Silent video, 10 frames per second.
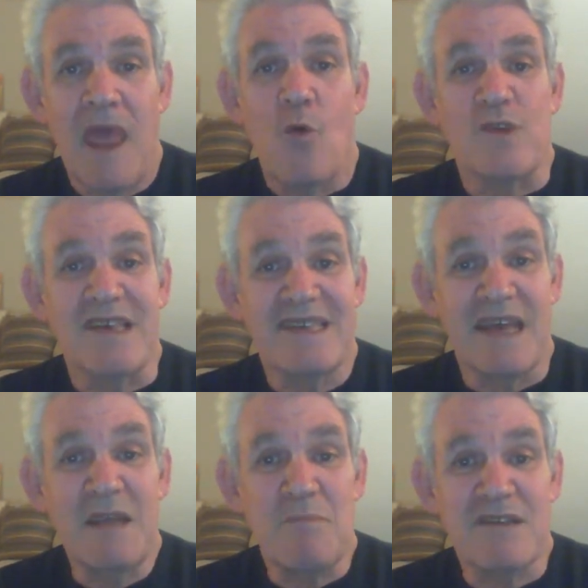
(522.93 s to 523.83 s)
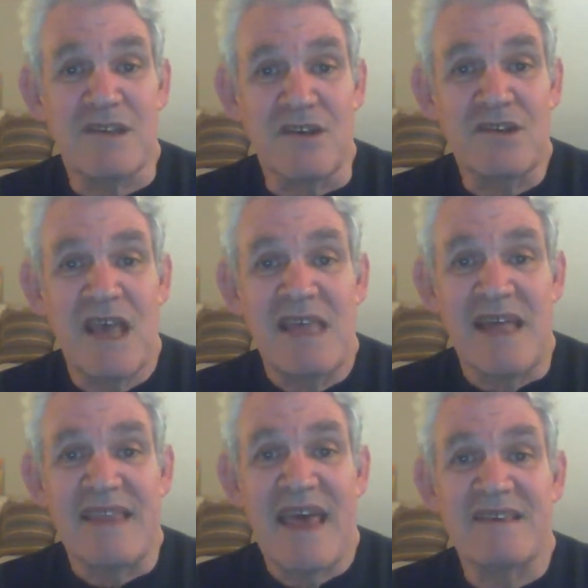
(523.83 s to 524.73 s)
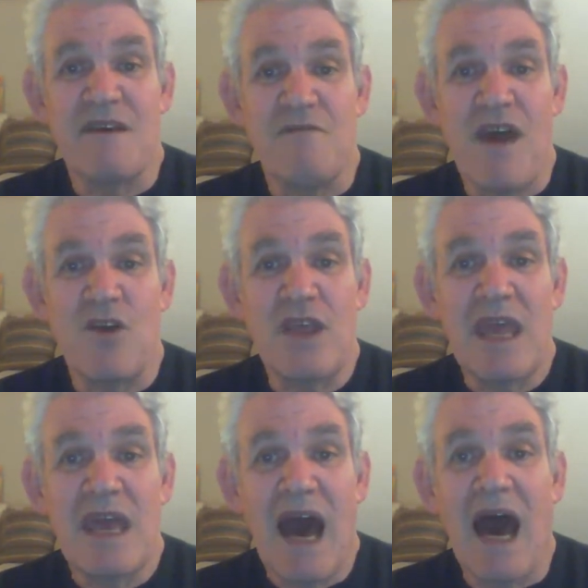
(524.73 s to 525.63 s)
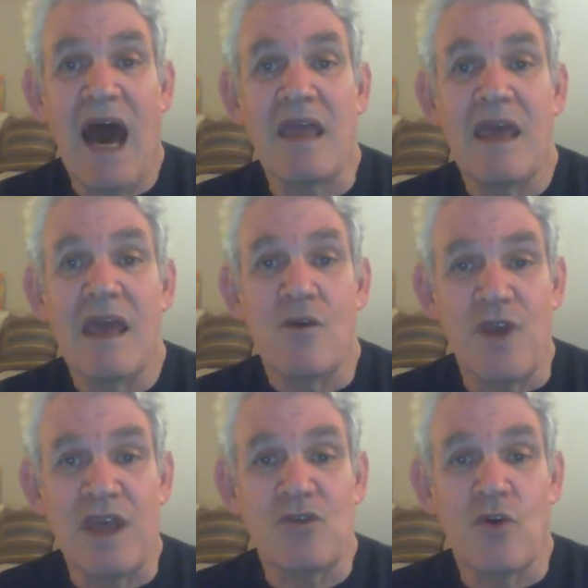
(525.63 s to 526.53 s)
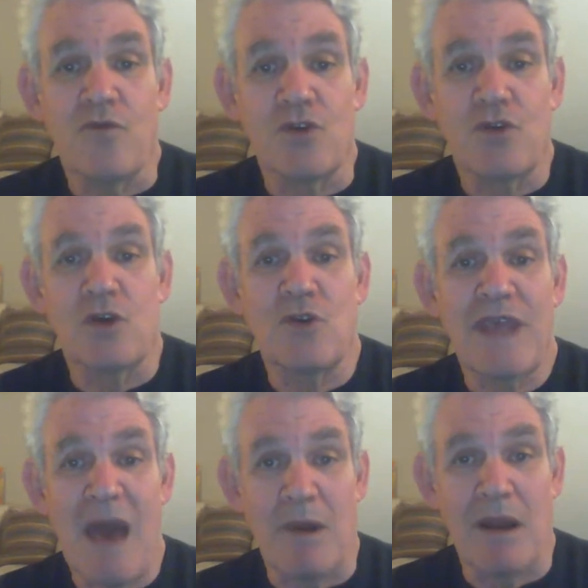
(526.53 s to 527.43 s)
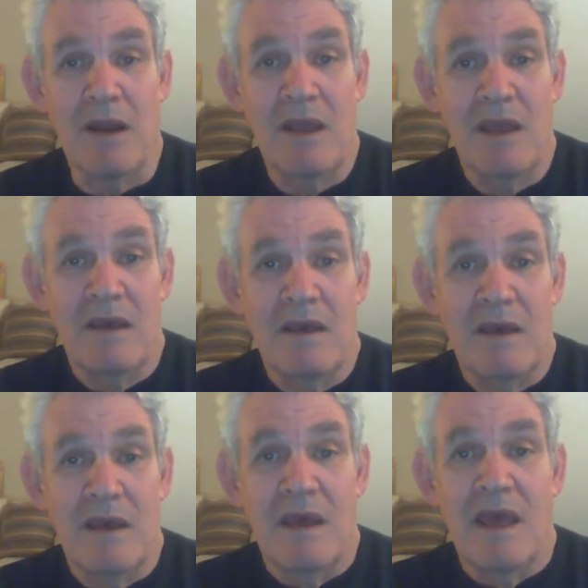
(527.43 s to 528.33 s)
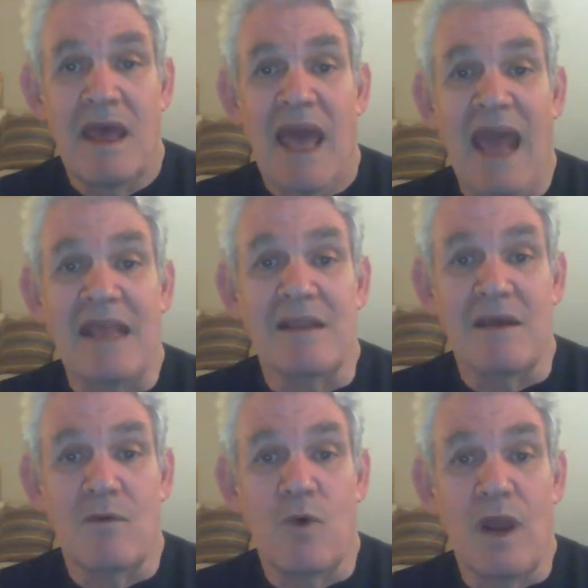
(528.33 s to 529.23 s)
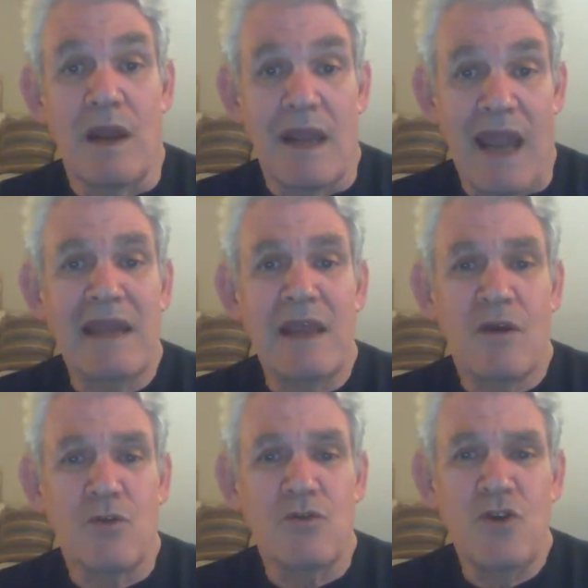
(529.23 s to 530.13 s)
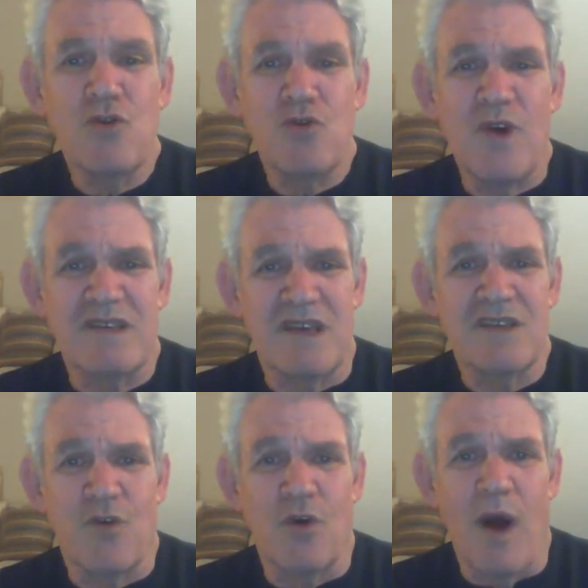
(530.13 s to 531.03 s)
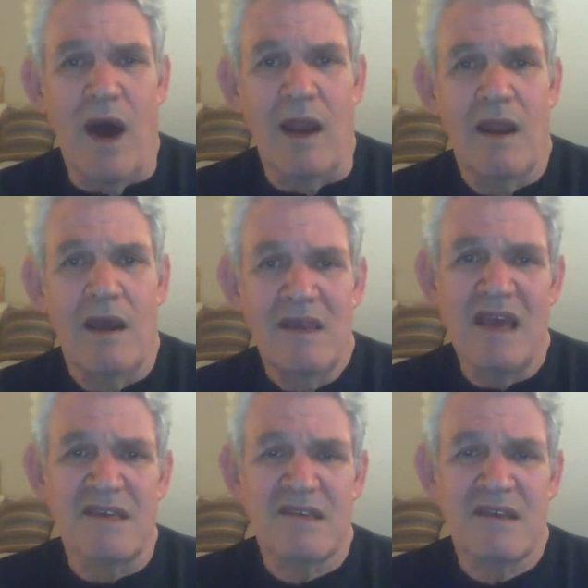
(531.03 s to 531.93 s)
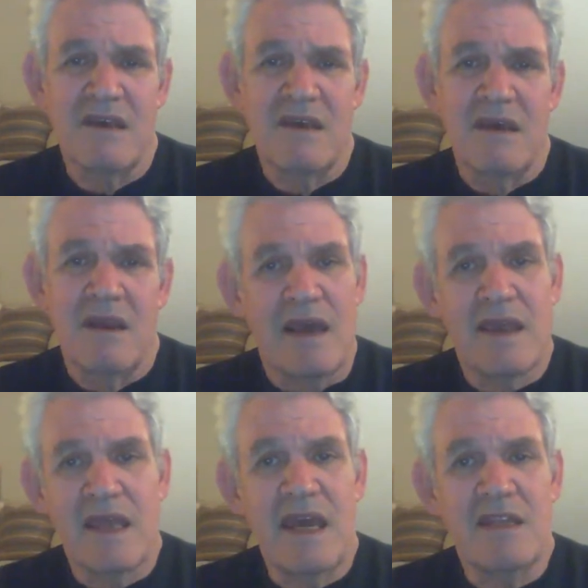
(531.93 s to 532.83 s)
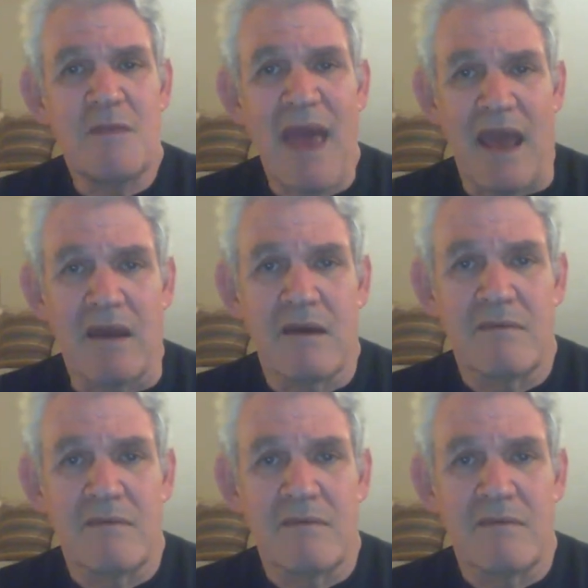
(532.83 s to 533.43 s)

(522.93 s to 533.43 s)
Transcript: with a steady business that has a very high rate of return on capital and will likely continue to exist for a while. Yes, by a Canadian bank.